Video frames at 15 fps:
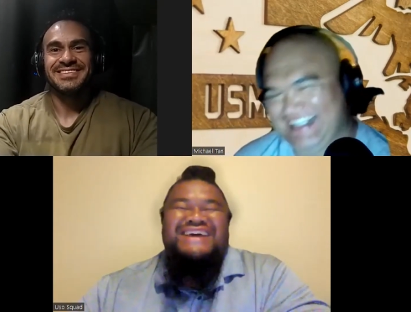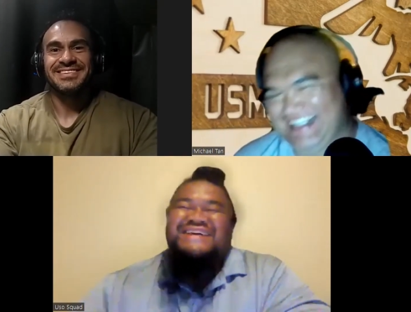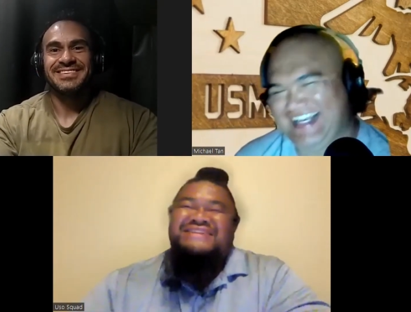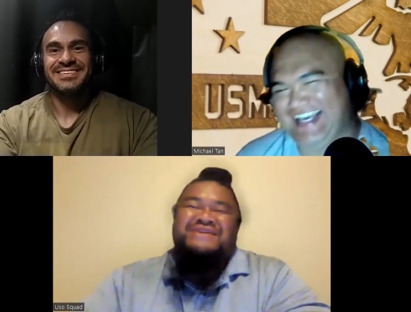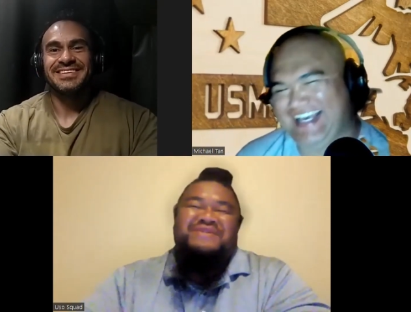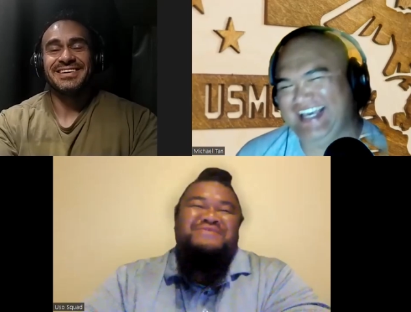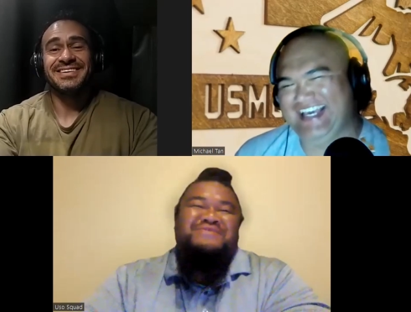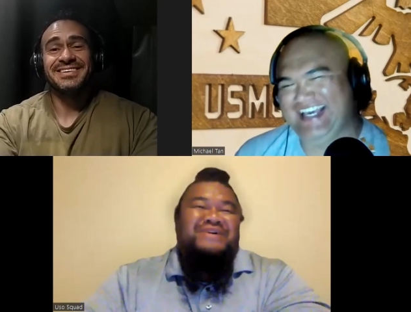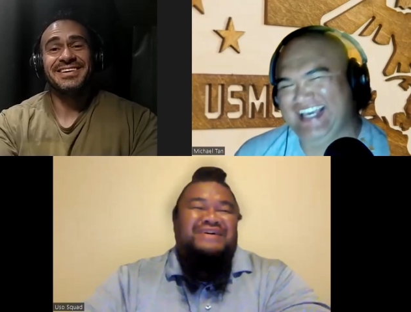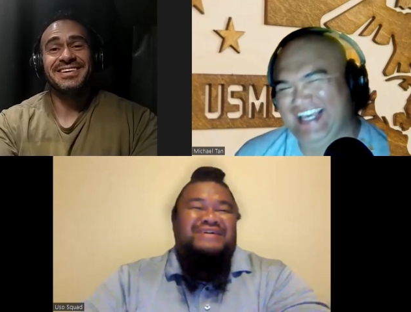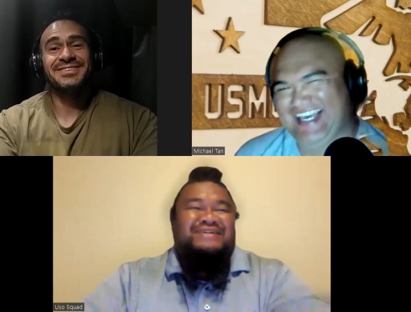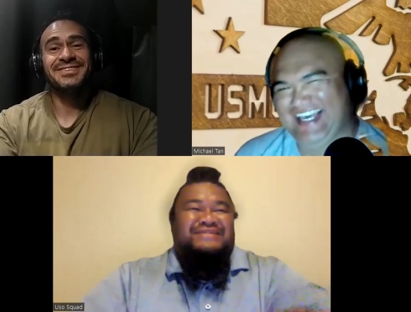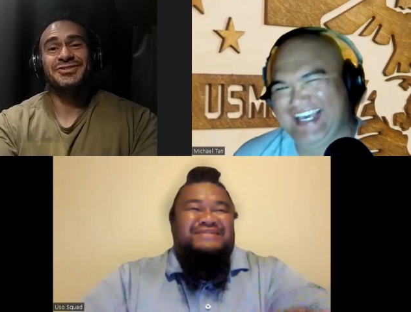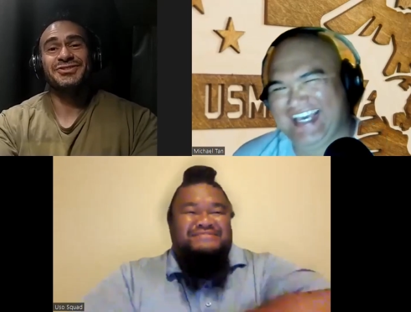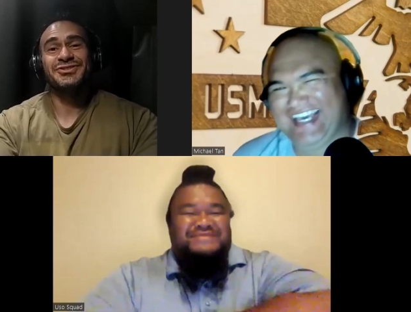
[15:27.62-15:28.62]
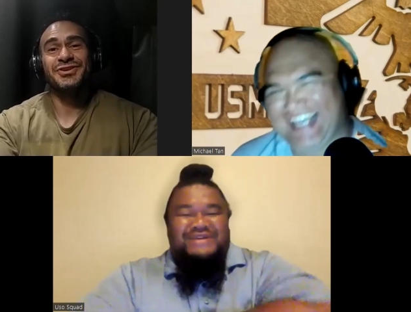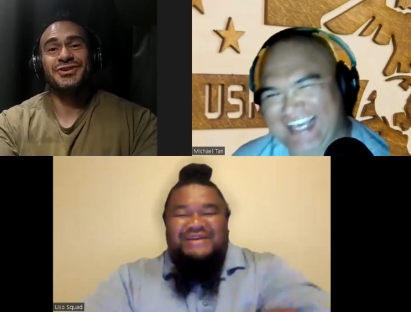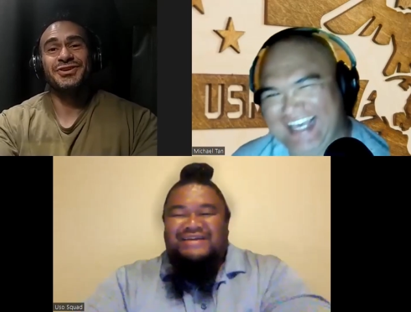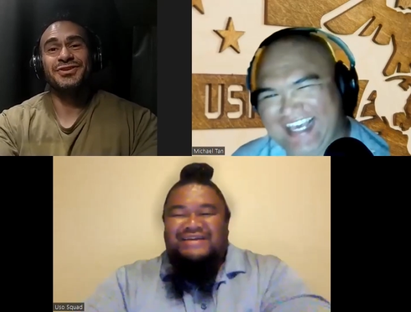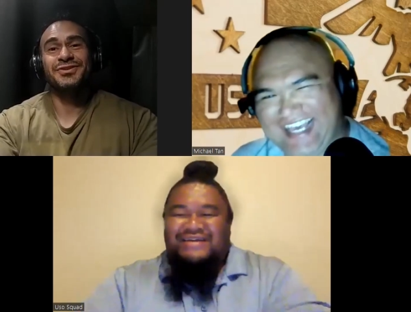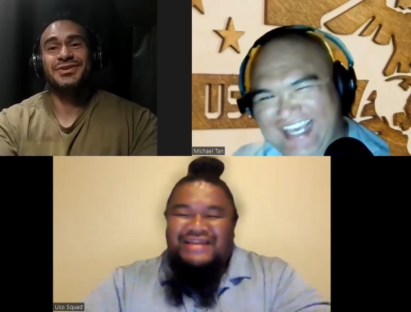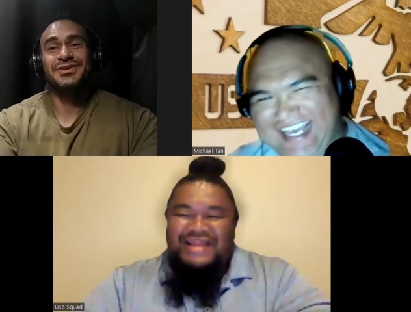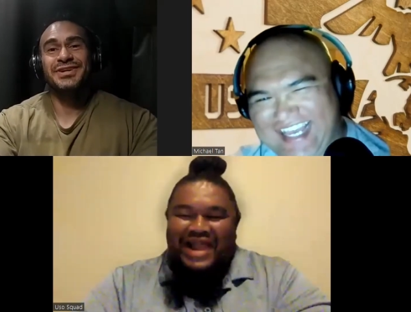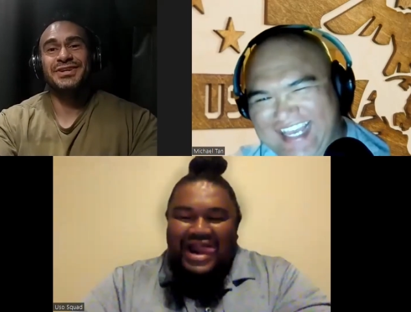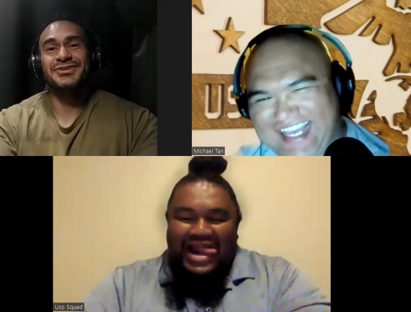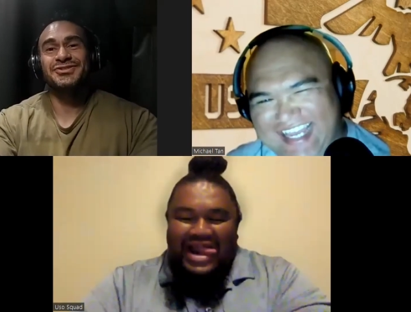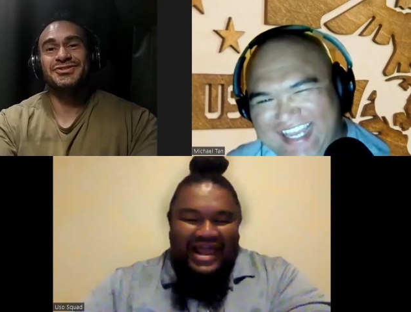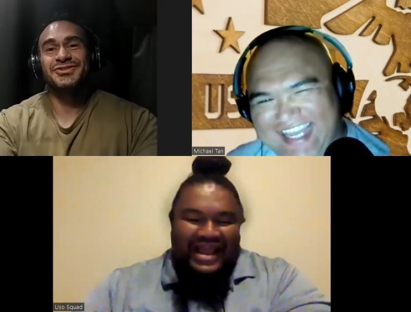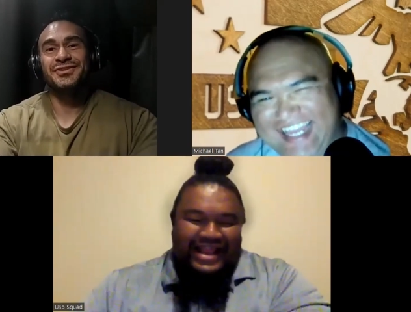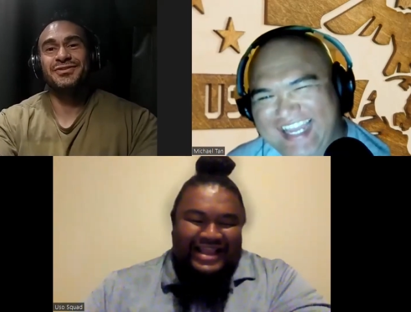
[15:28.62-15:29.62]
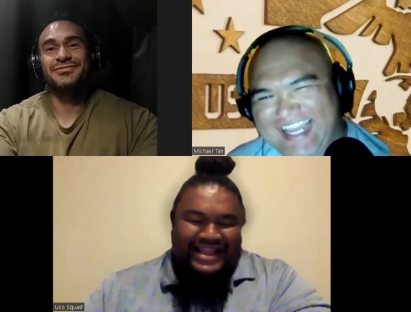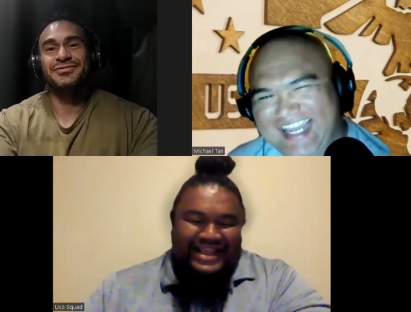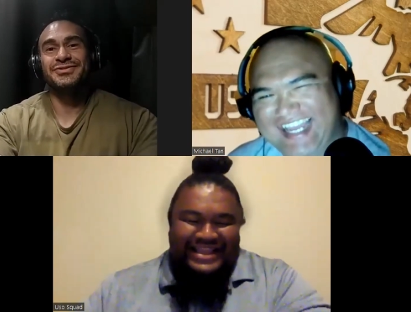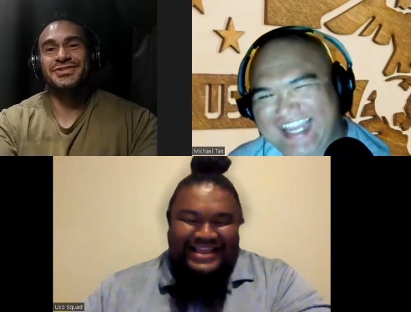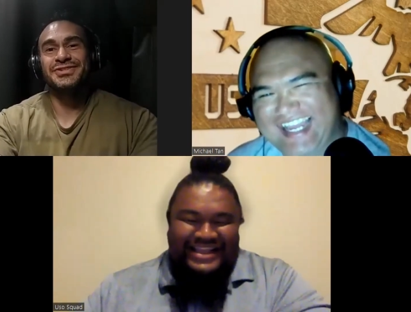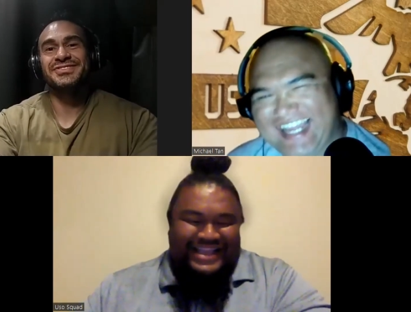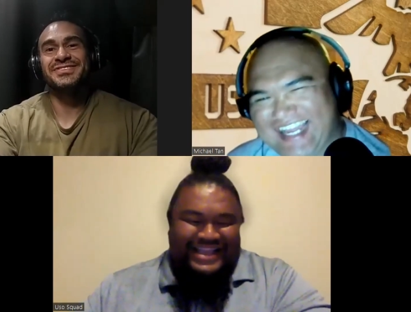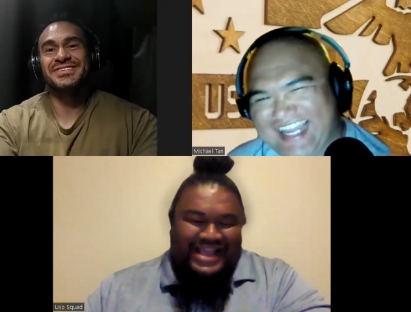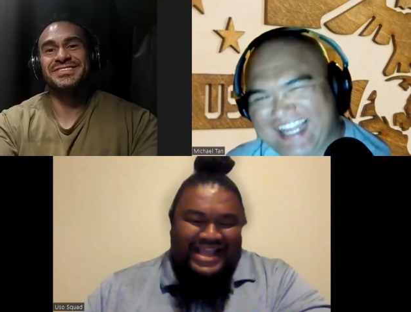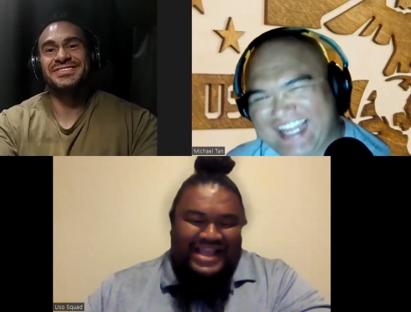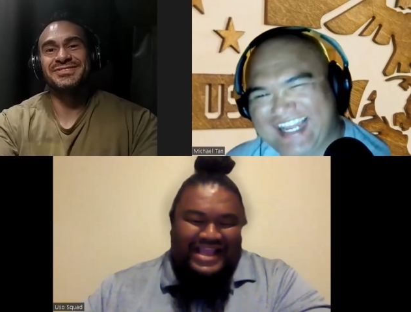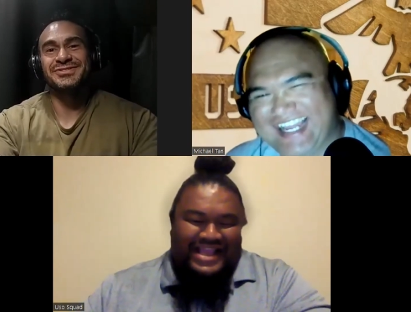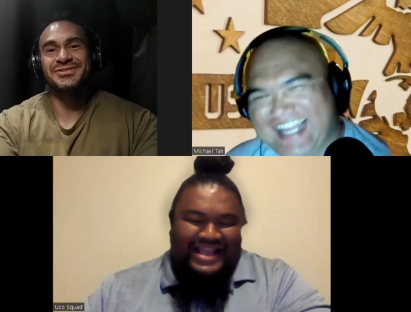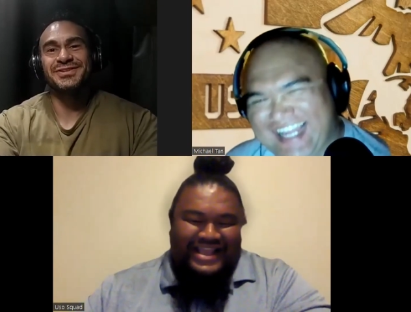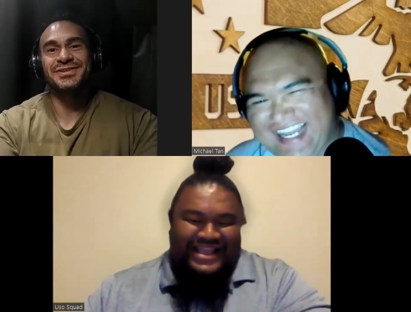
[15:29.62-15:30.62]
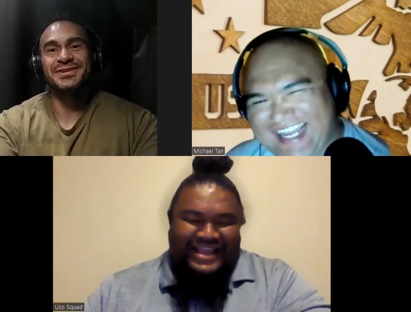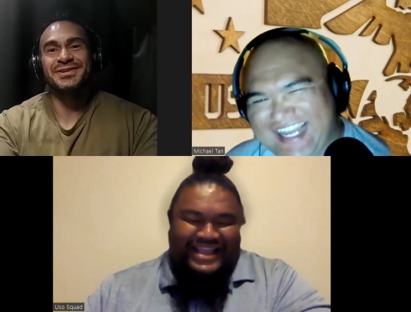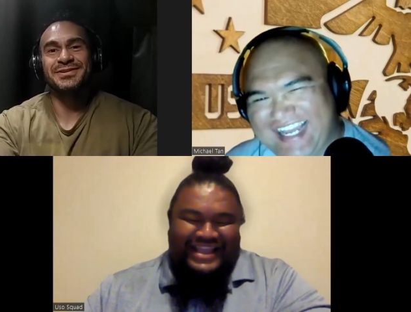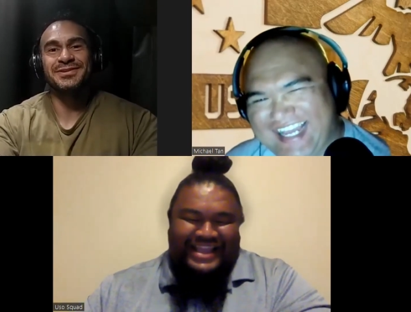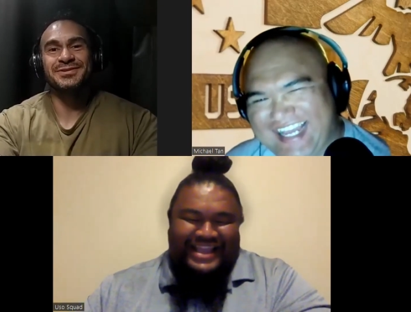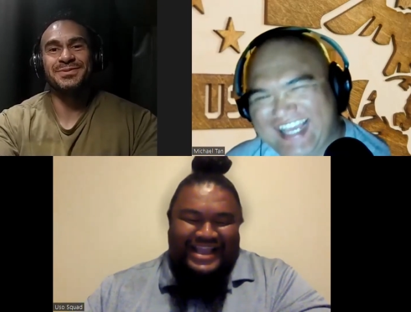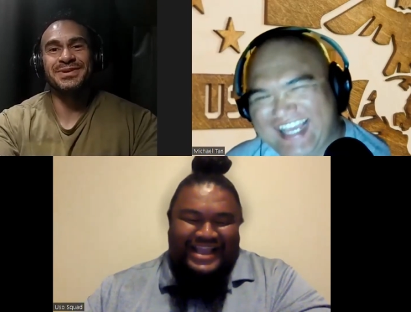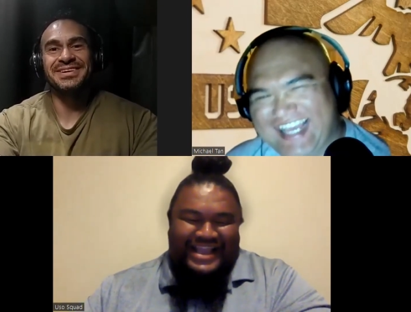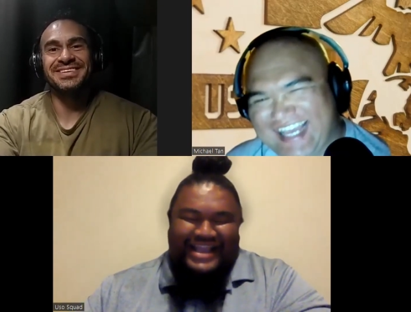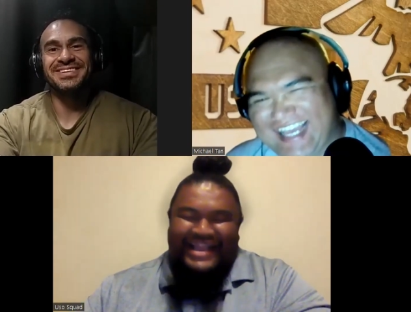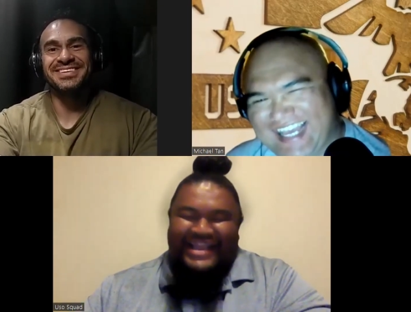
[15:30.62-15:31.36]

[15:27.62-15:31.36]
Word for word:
Speaker 1: so, yeah, you need uh, your show. You need a show for just this, because you're good at explaining